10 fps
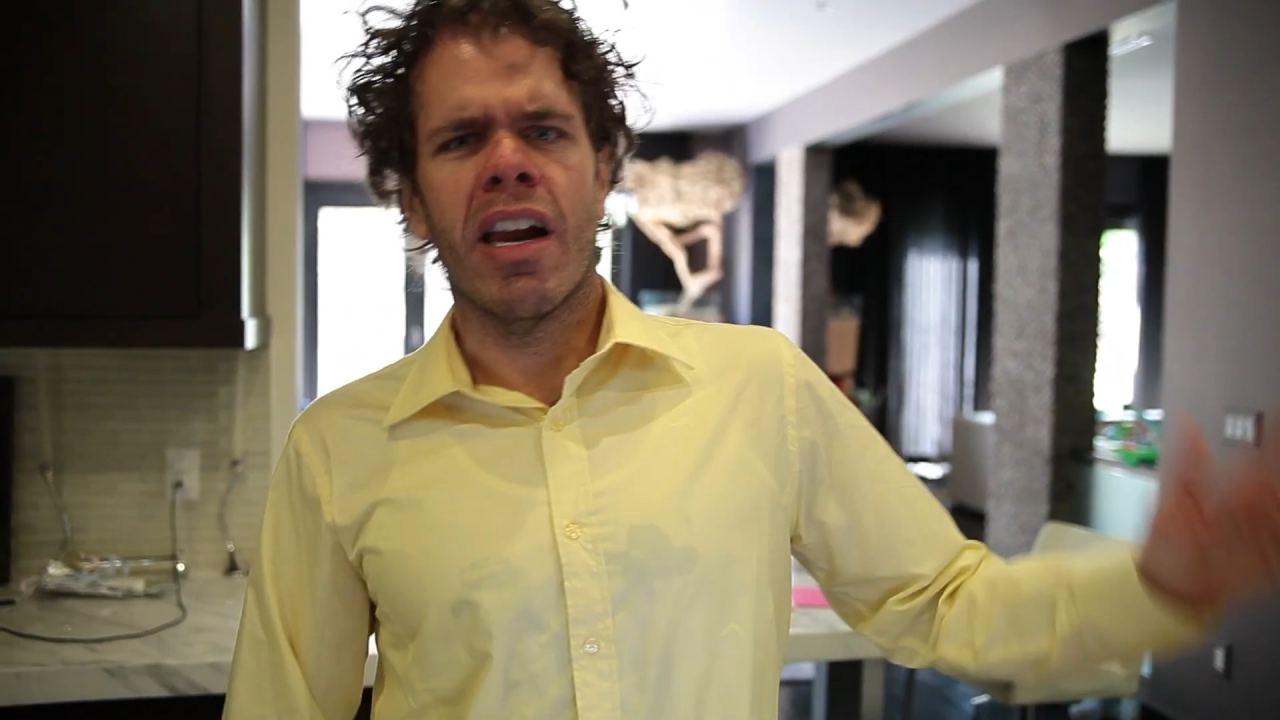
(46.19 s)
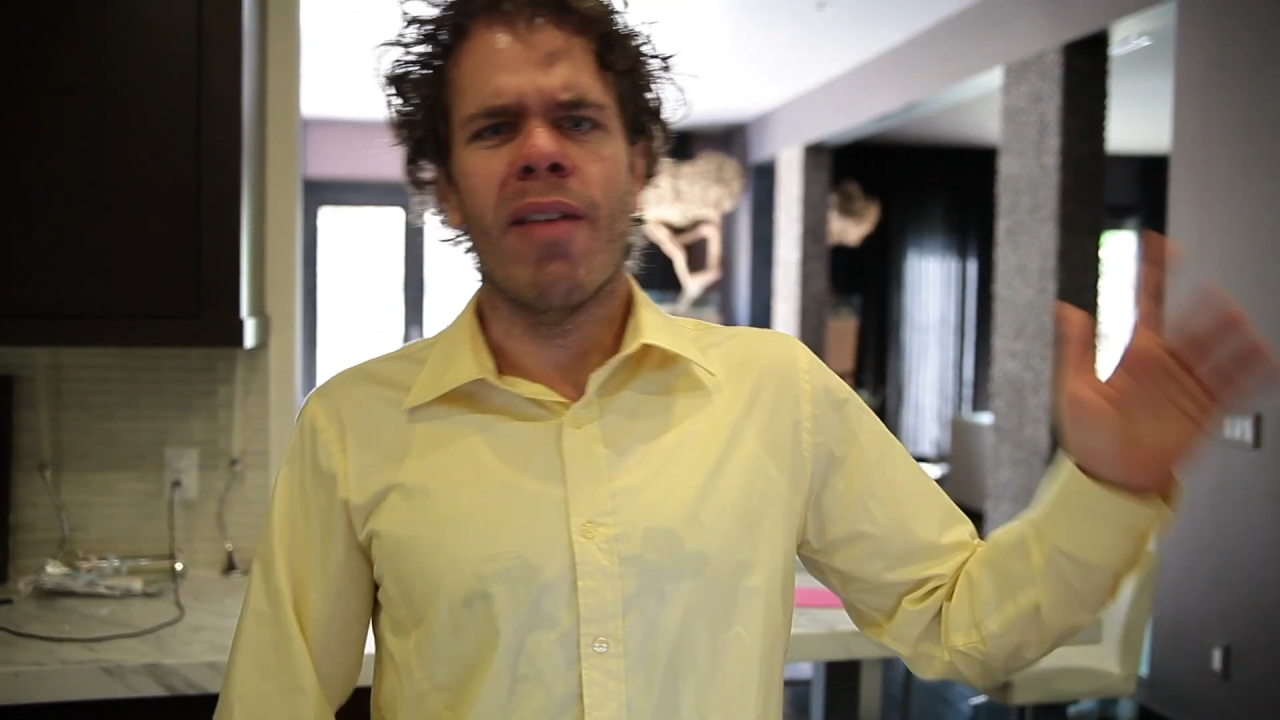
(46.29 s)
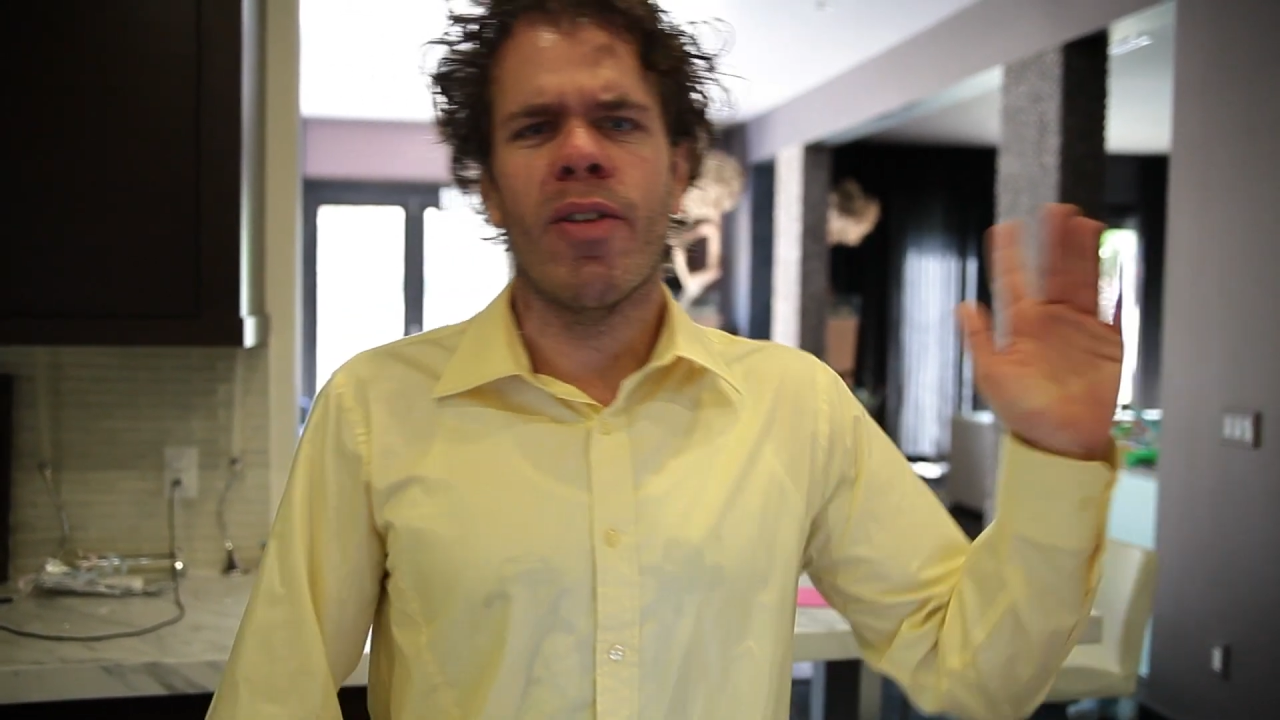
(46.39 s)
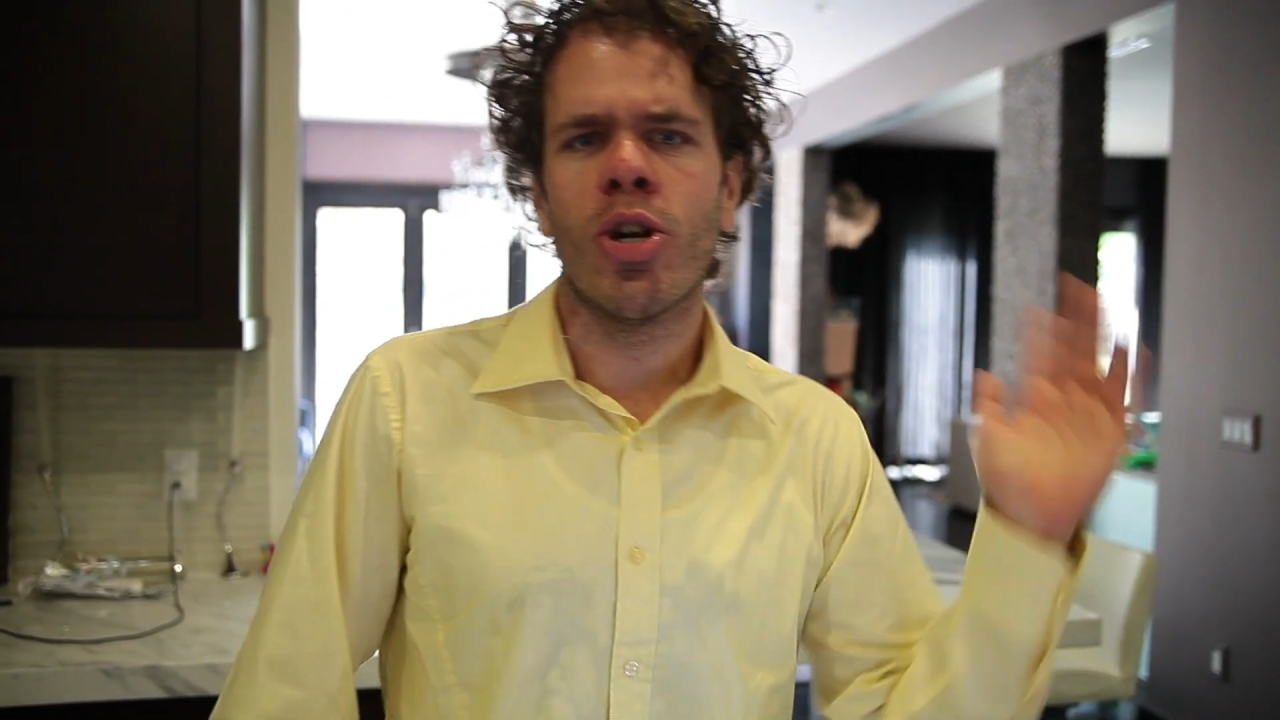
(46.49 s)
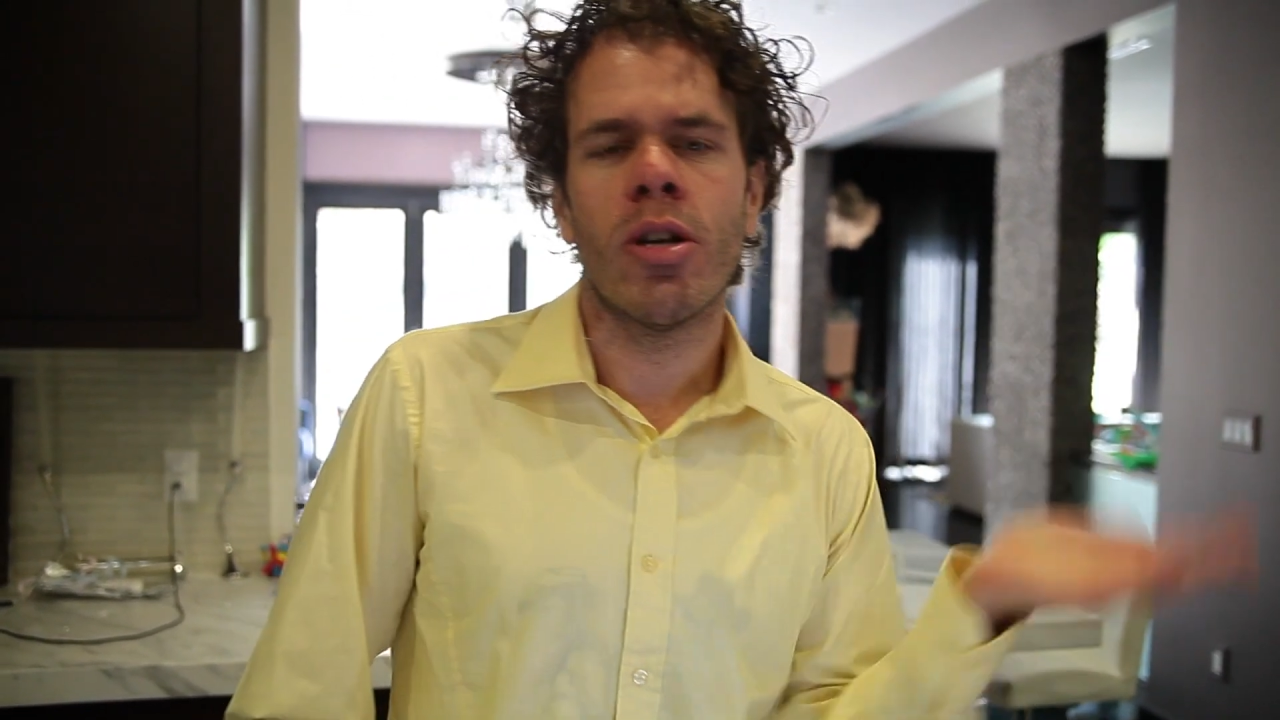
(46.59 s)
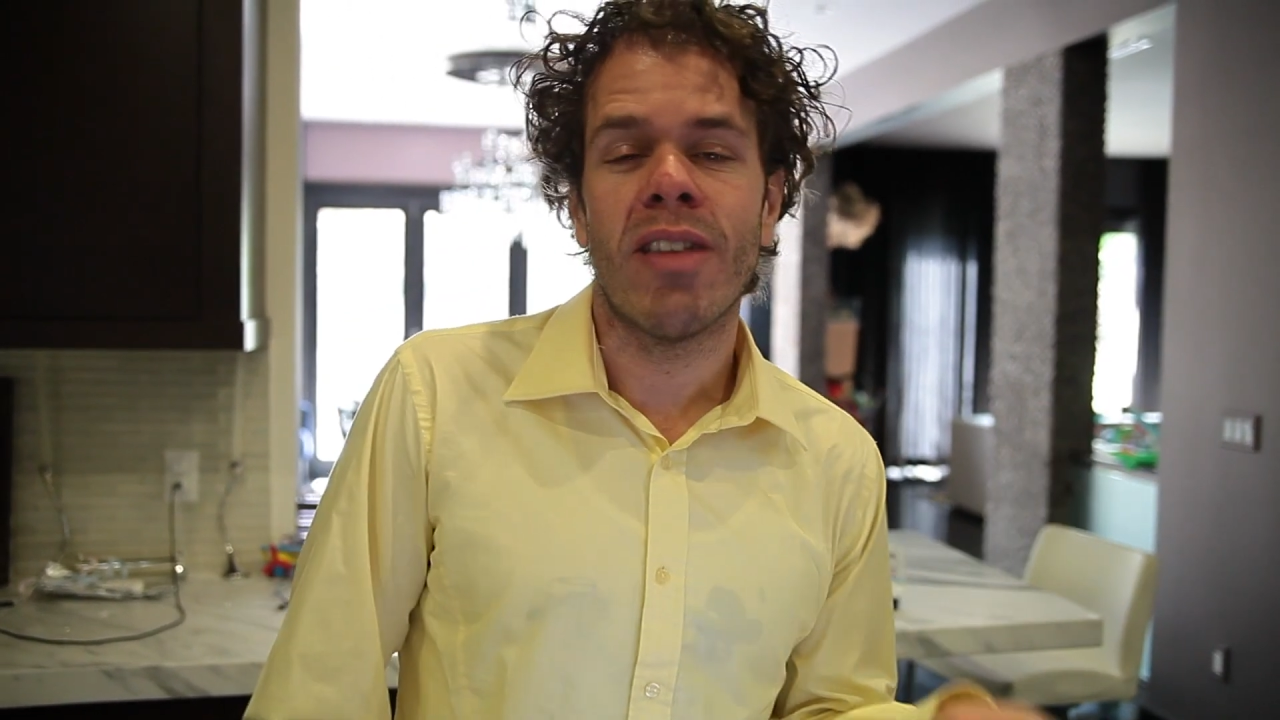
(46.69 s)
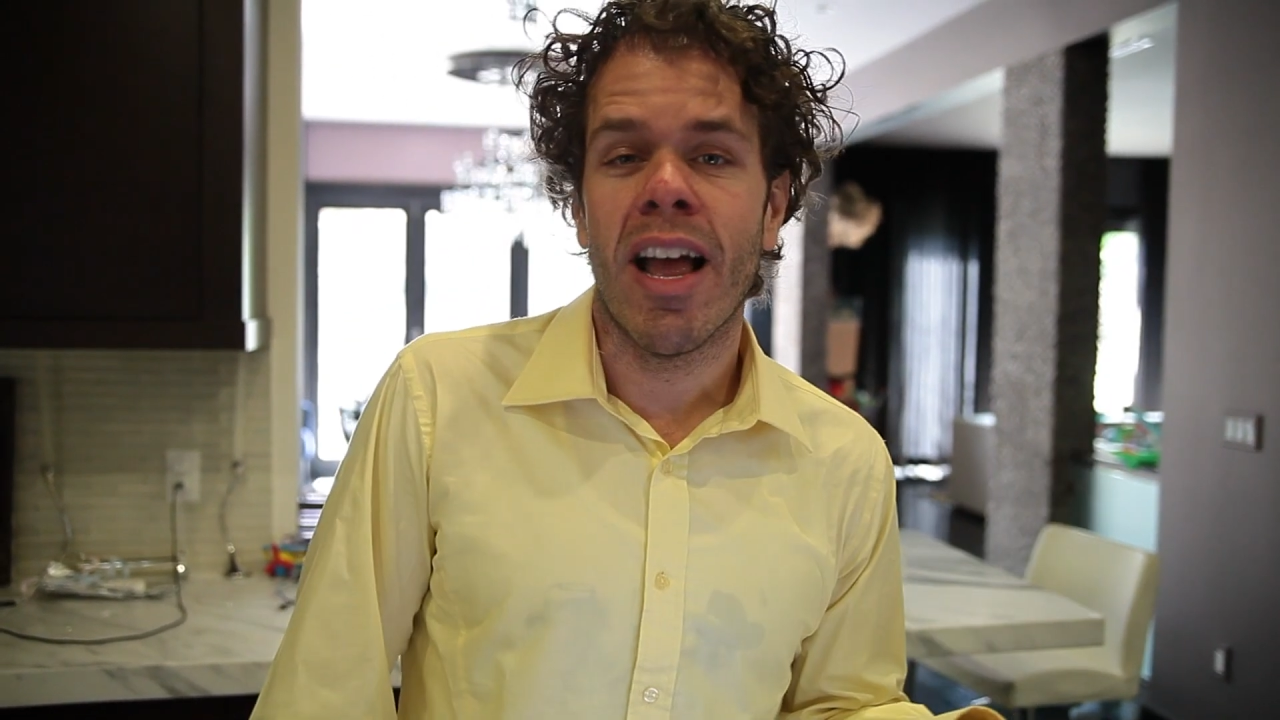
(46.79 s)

leave the Church of